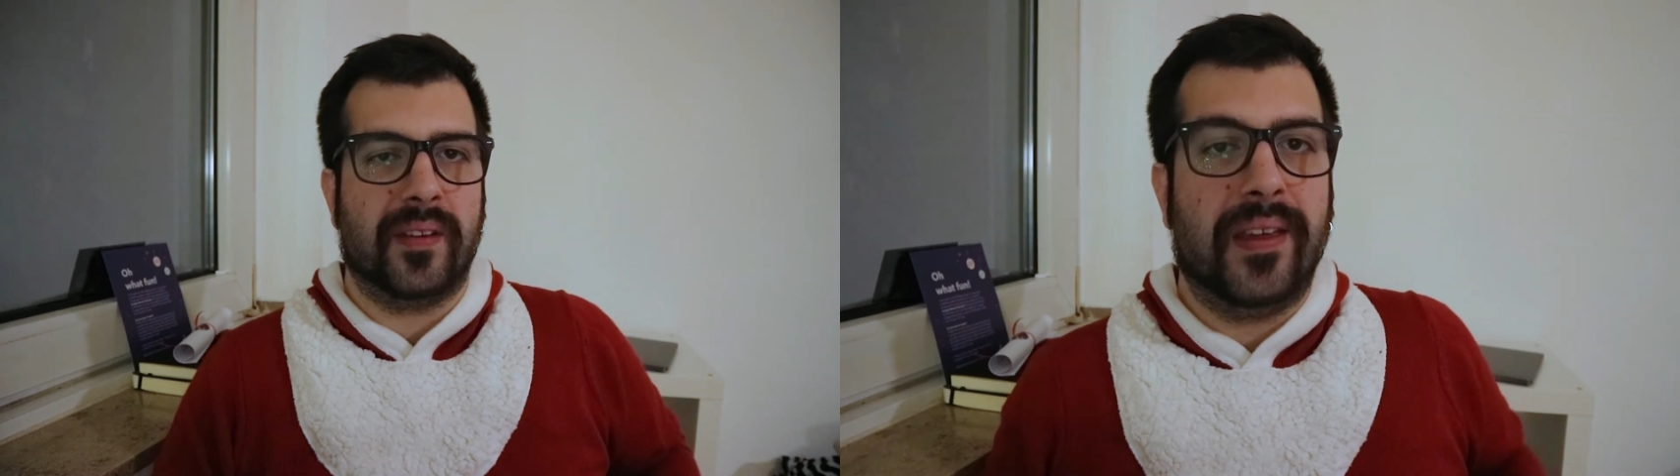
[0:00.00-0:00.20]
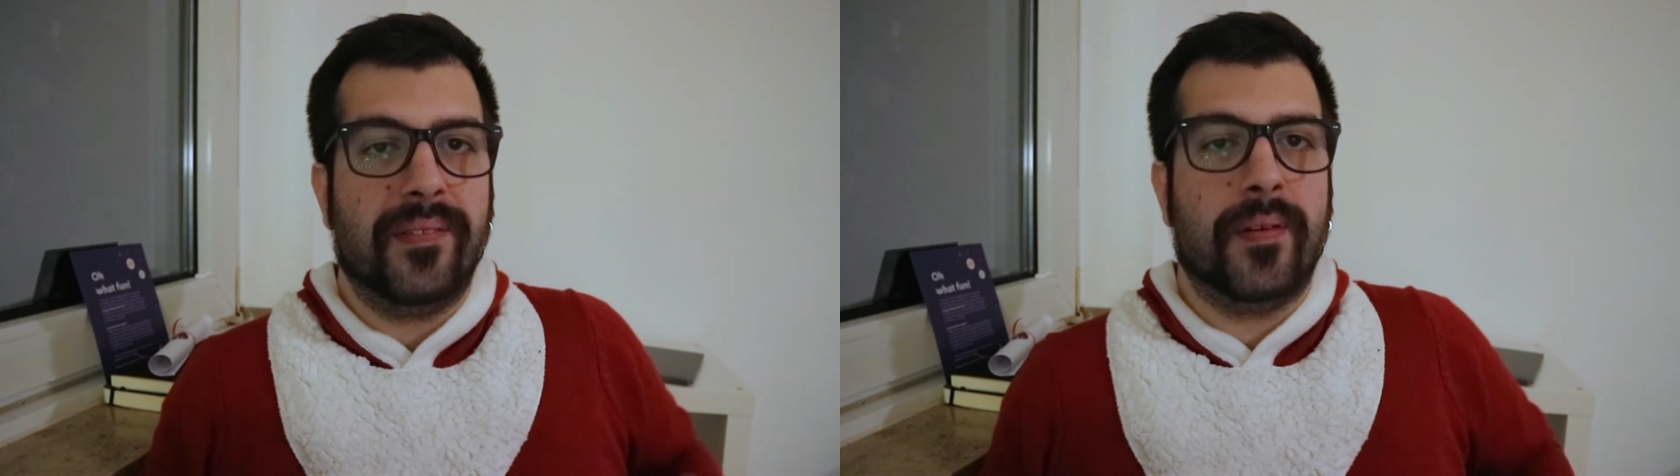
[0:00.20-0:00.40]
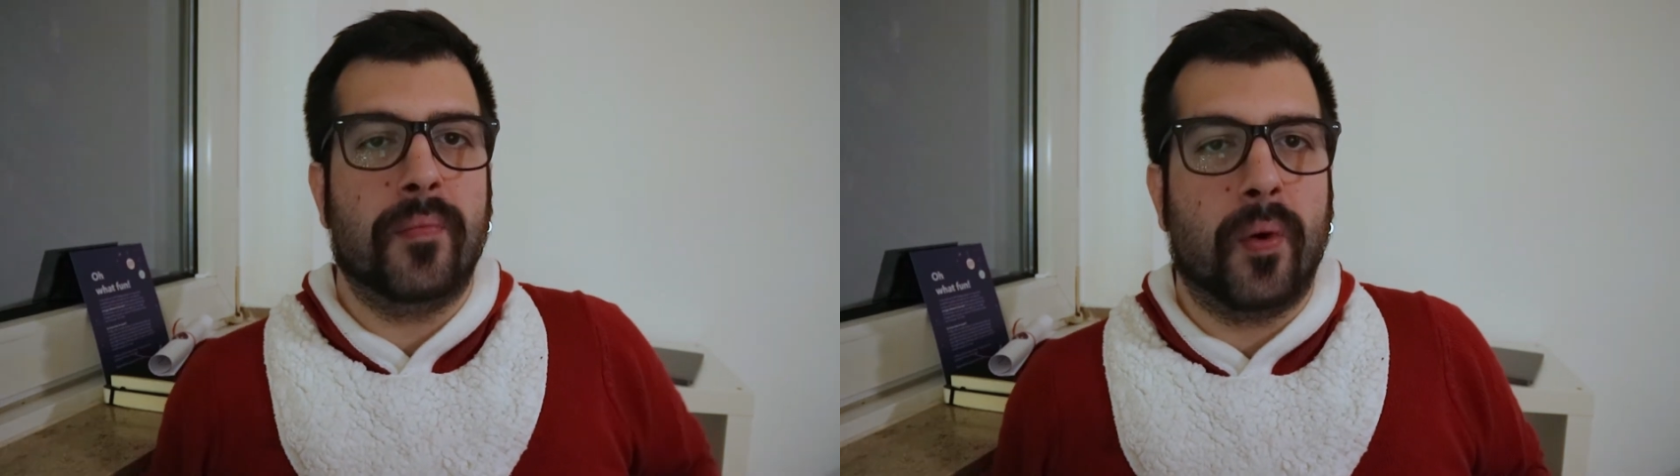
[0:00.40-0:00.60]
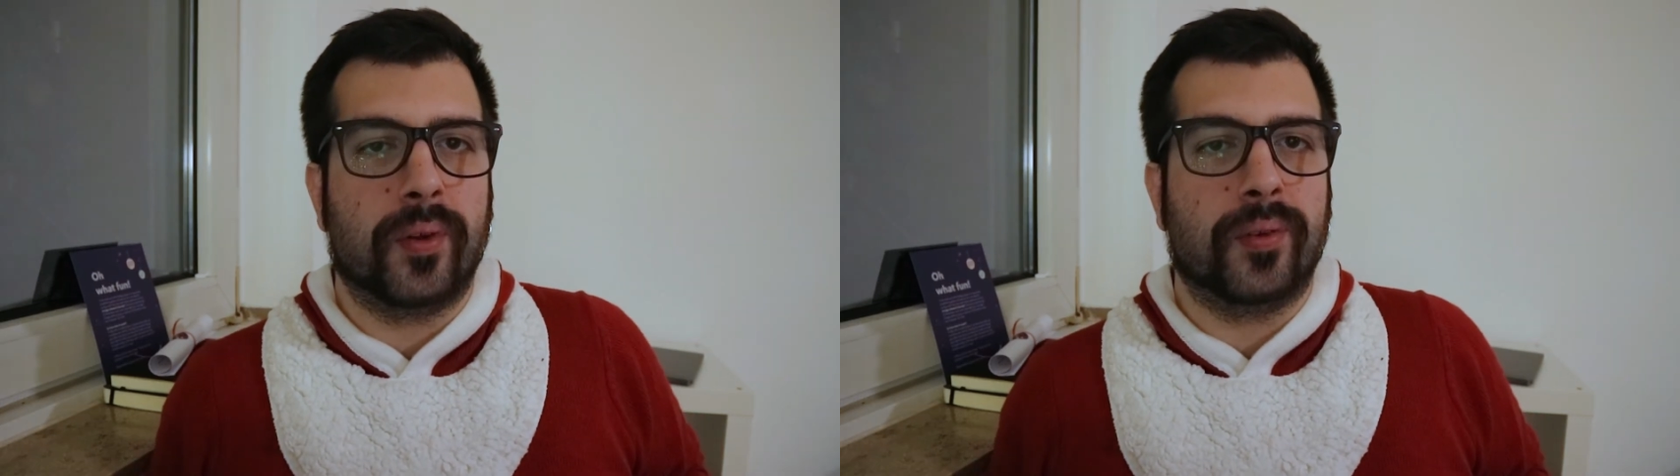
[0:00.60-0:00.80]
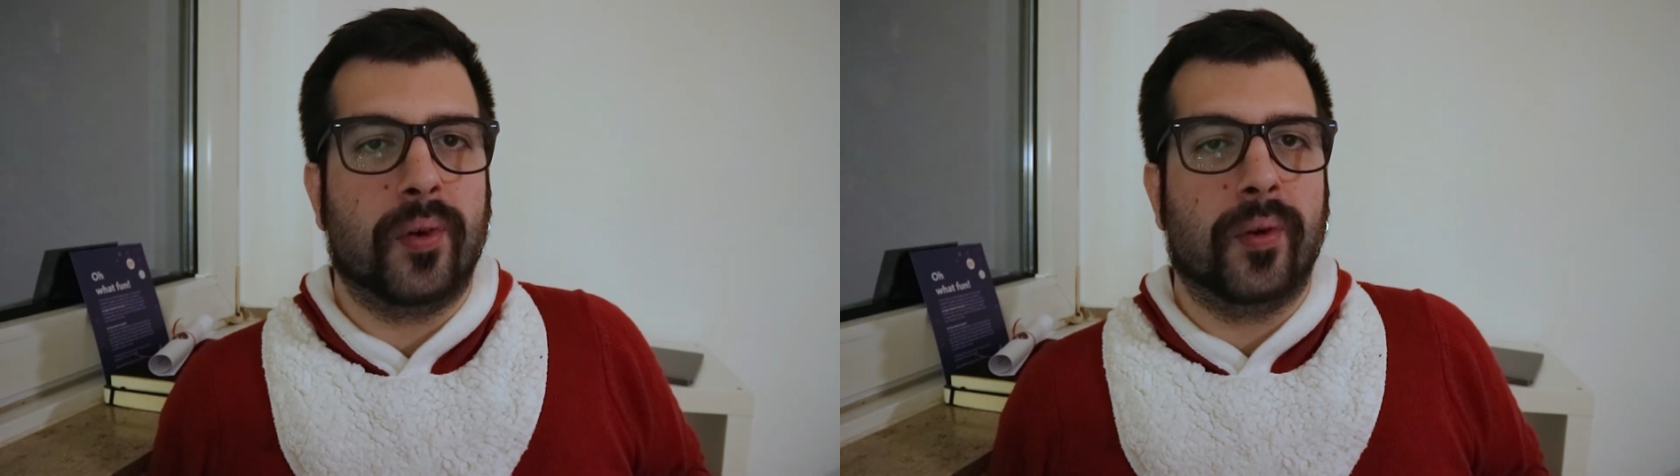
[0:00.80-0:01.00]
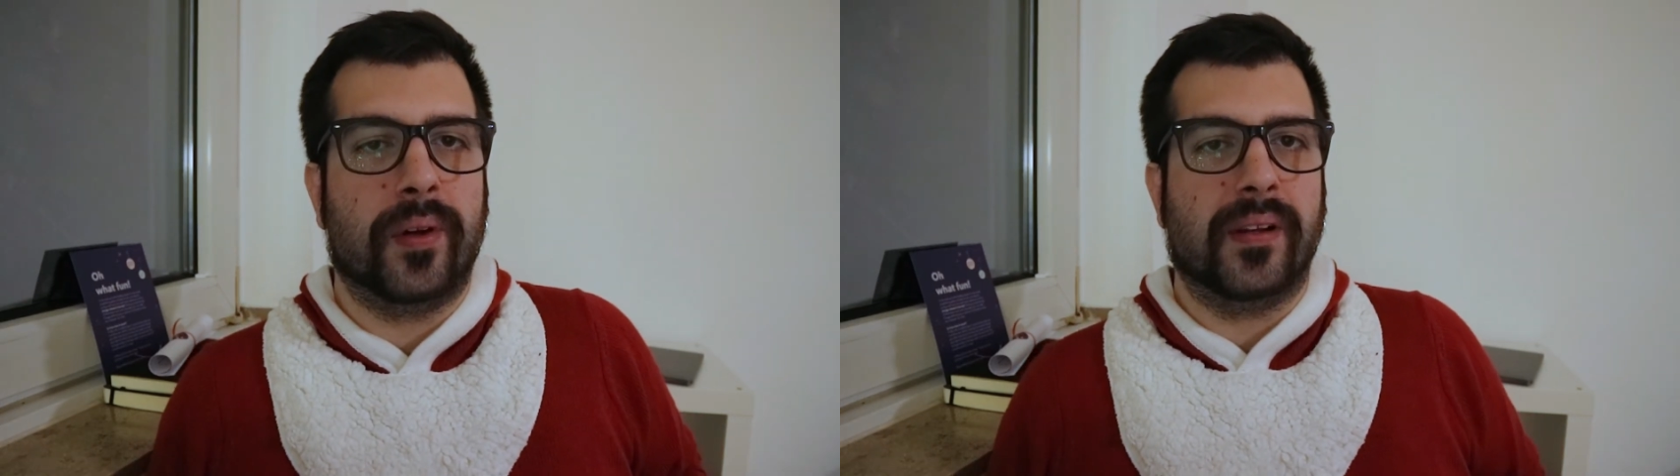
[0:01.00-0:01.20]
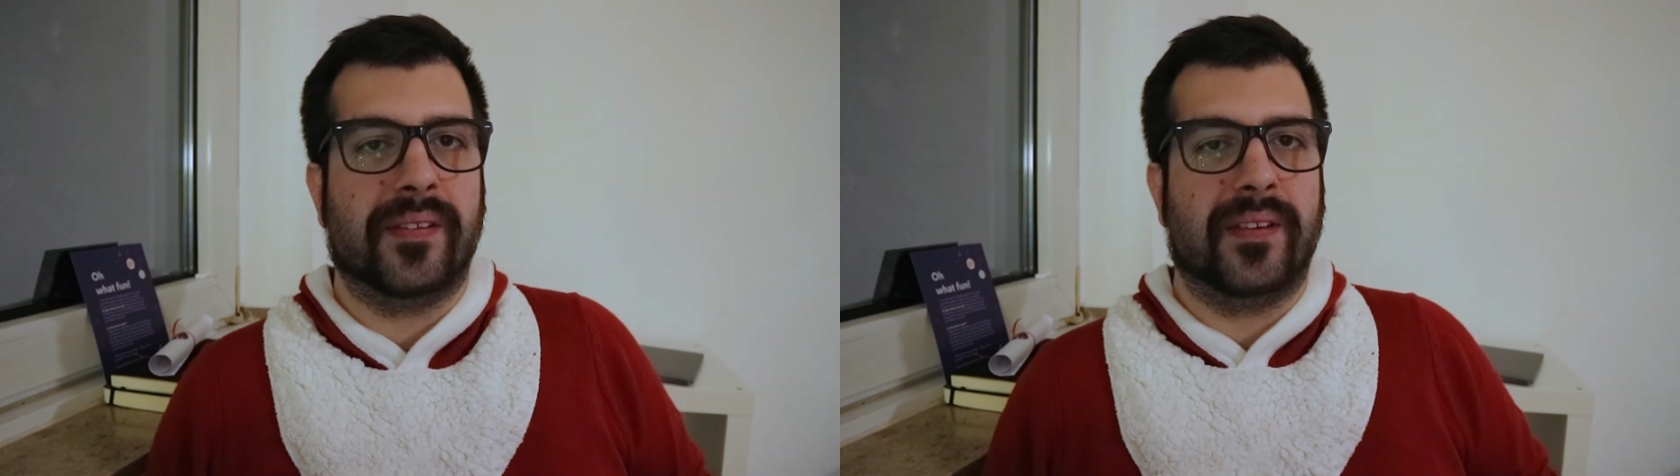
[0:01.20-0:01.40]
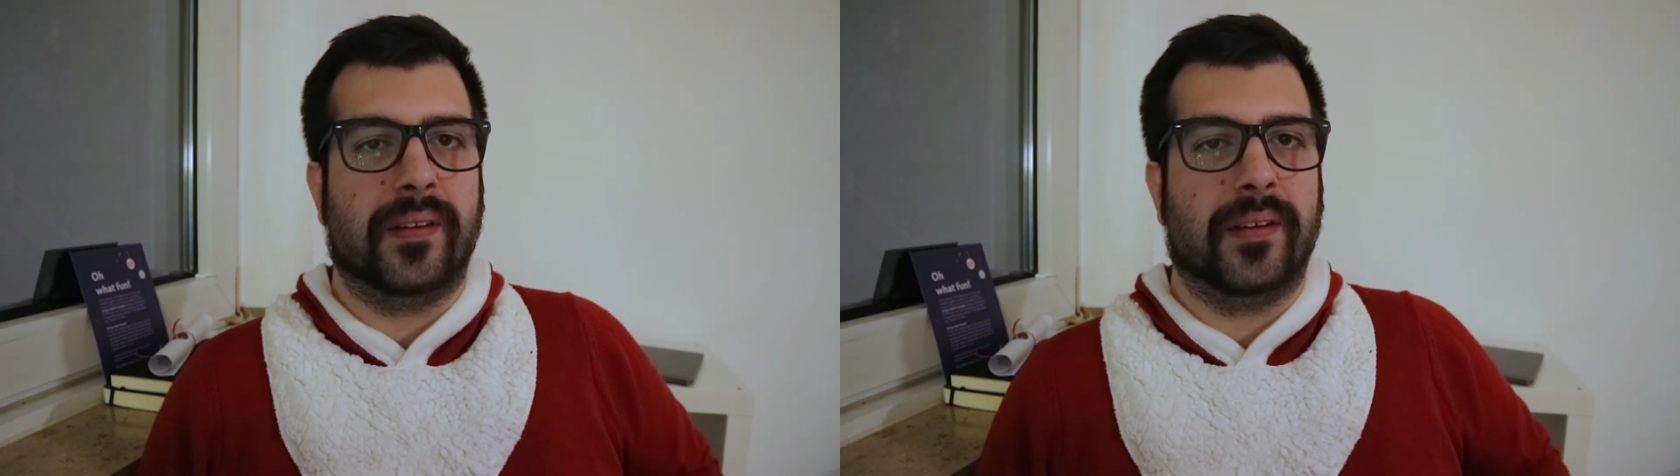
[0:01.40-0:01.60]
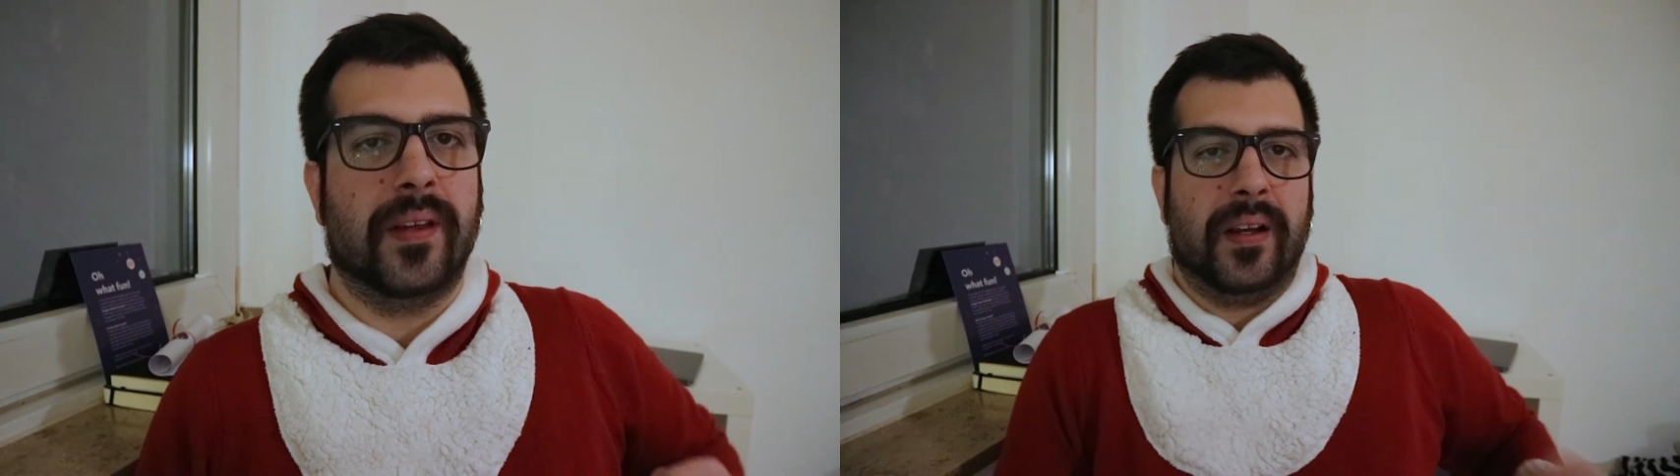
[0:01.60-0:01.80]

and even more tutorials and